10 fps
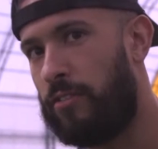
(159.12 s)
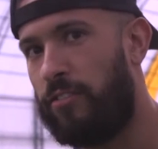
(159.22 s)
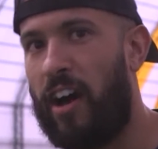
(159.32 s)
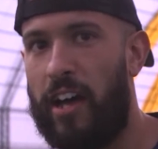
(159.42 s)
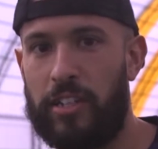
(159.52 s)

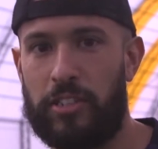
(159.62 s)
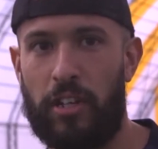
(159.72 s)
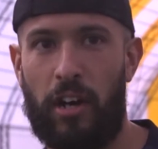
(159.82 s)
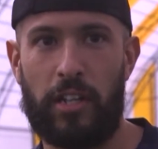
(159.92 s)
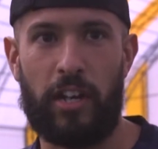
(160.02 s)
fight at the
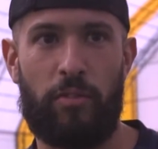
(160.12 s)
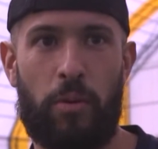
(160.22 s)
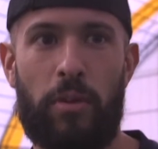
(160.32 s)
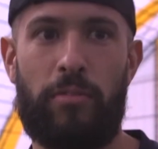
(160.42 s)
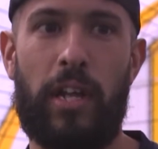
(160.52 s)
start, the other
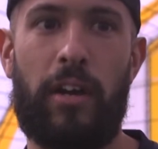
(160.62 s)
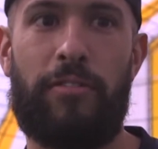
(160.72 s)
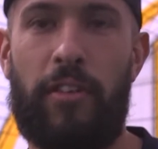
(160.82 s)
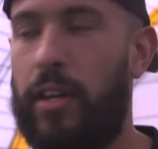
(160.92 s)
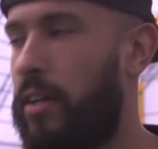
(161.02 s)
one weren't really up
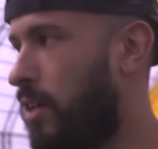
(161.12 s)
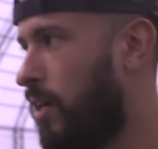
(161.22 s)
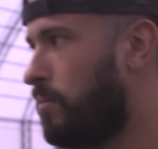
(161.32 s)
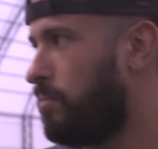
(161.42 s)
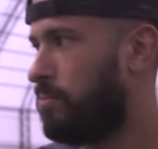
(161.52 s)
for it.
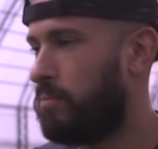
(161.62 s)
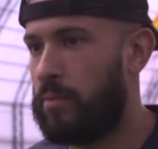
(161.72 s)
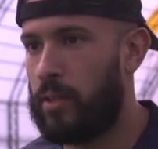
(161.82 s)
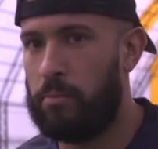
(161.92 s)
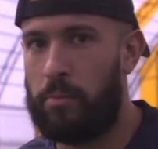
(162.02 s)

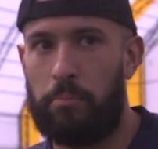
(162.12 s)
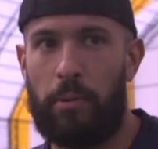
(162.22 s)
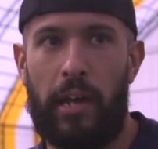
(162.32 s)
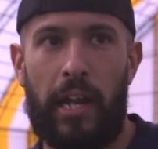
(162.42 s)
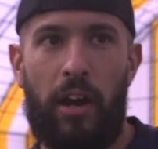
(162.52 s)
But
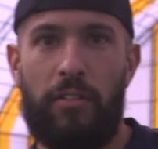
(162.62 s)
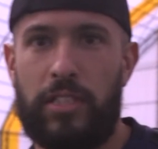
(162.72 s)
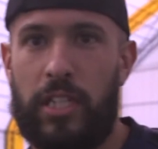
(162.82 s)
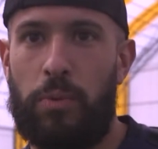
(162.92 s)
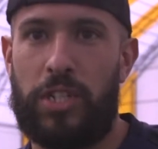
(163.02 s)
by that,
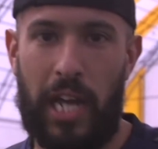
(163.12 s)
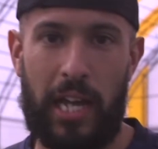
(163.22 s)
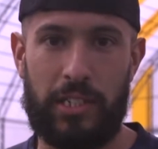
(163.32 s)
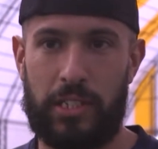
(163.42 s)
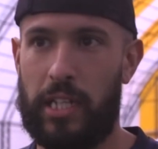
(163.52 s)
obviously, we
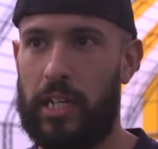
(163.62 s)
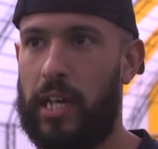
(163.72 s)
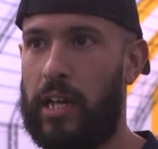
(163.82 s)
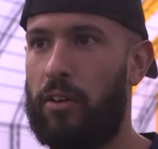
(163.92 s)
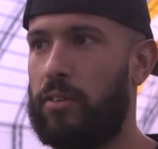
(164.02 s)
challenged it
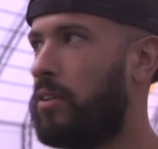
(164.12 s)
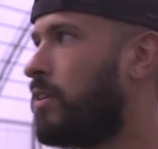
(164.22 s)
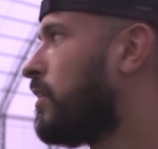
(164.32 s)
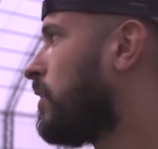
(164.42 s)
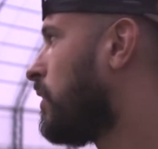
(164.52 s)
head on
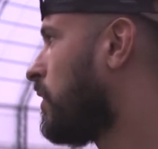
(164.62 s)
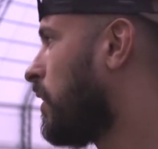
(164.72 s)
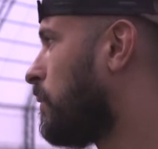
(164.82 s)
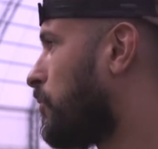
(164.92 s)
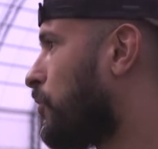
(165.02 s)

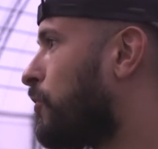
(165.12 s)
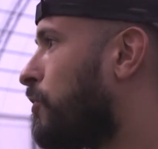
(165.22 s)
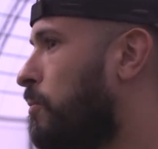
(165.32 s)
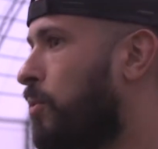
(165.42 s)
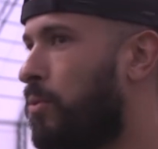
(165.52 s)
and through
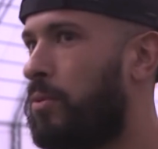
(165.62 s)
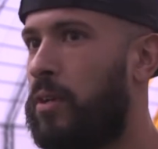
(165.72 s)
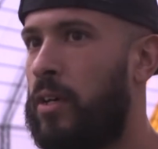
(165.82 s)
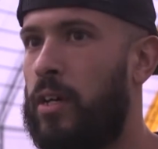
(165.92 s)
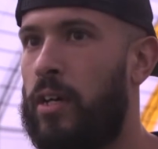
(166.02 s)
football.
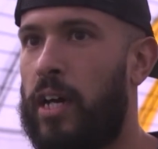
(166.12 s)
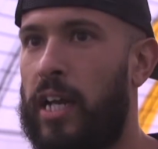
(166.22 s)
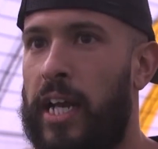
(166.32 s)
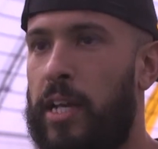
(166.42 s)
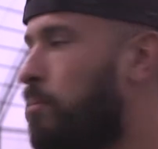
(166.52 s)
And
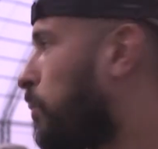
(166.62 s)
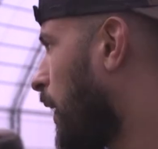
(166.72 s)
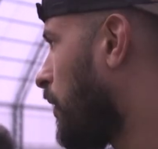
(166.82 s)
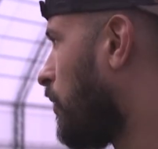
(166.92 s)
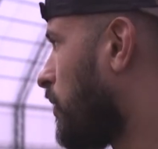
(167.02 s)
letting them
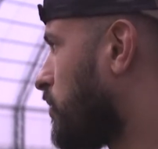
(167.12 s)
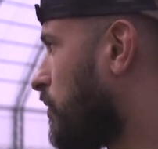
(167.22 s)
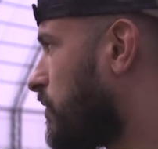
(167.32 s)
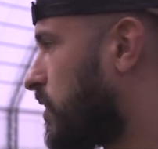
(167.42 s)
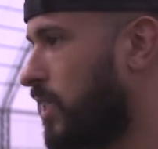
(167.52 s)
play on has
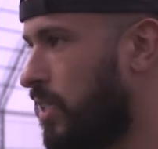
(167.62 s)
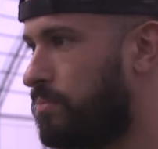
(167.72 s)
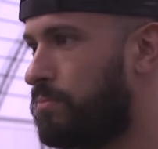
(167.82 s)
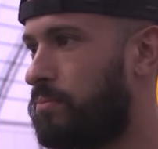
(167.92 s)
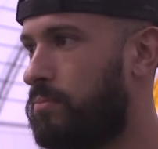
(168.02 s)
obviously
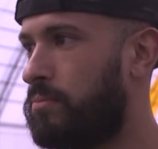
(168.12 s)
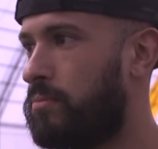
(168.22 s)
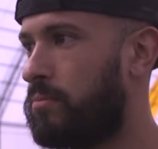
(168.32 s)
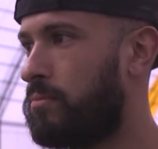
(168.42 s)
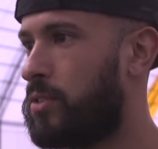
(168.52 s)

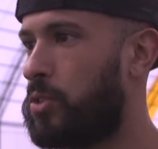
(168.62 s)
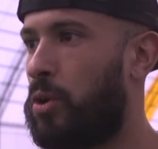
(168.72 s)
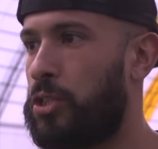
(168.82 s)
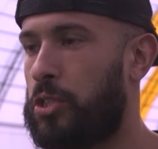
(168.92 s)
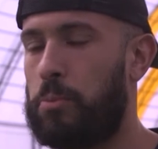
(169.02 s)

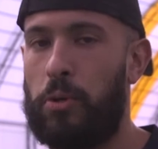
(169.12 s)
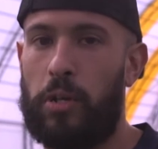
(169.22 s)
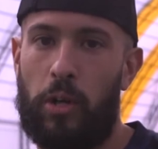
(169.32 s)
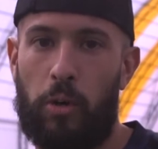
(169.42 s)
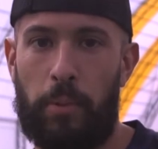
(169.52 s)
squashed the mood
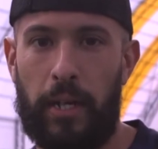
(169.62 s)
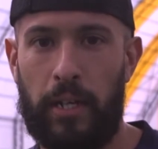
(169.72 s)
a little bit.